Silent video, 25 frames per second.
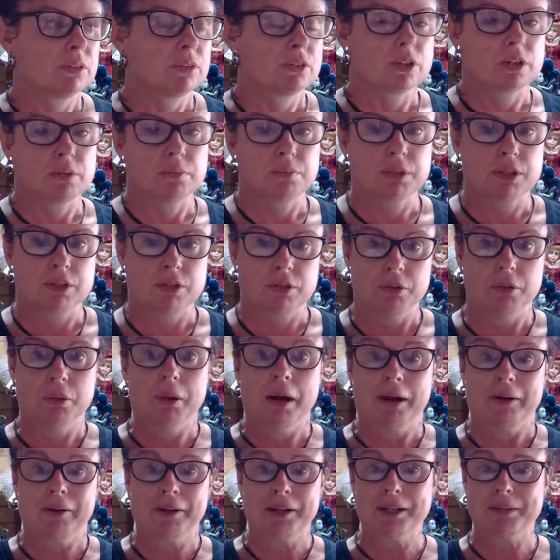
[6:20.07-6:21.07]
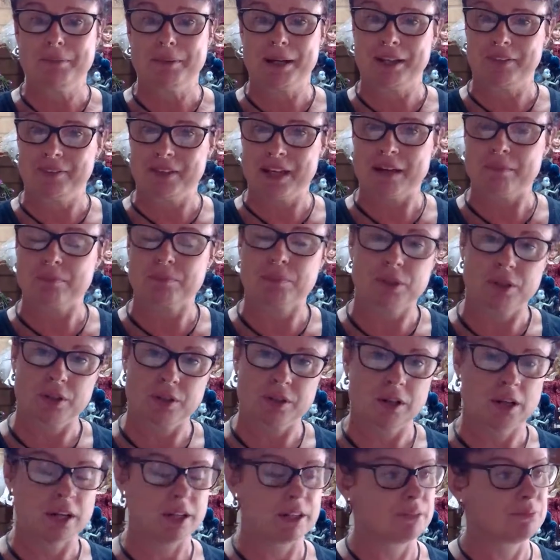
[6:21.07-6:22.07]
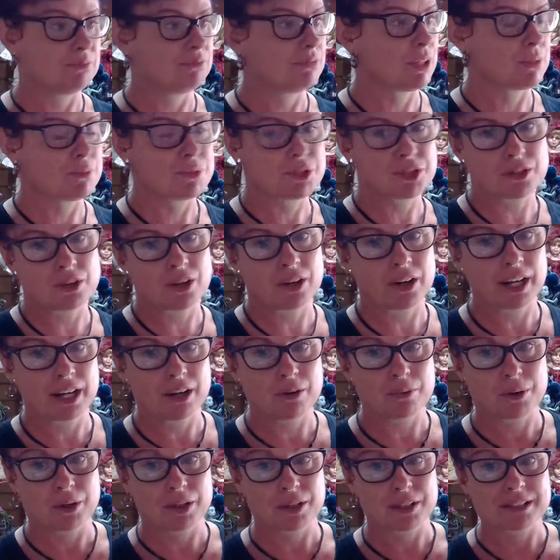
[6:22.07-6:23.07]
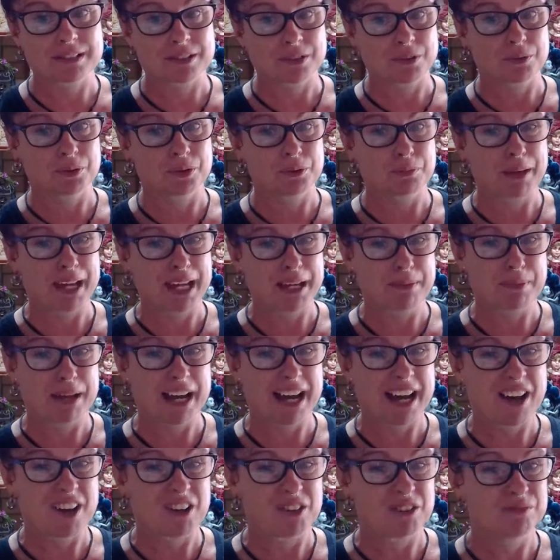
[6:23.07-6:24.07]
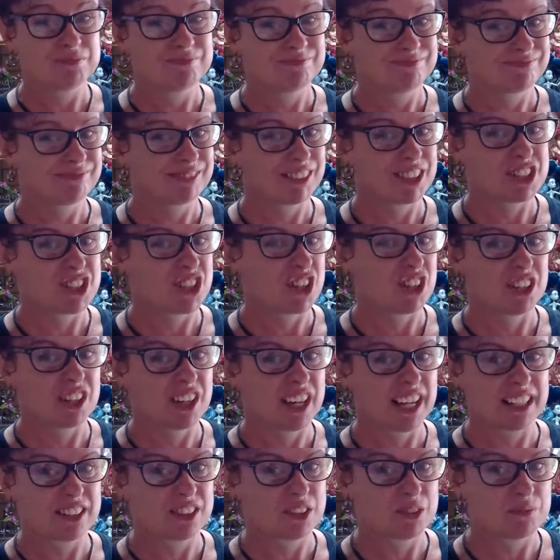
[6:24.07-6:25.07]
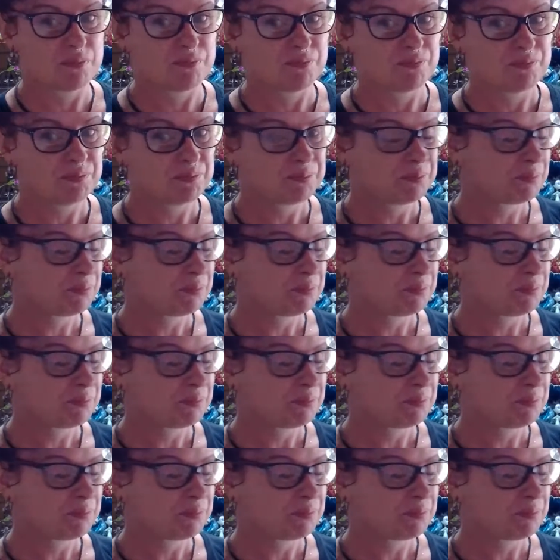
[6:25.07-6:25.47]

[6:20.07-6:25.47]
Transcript: don't be too worried about that. But I'm sorry, I won't deal with PayPal. I don't like them.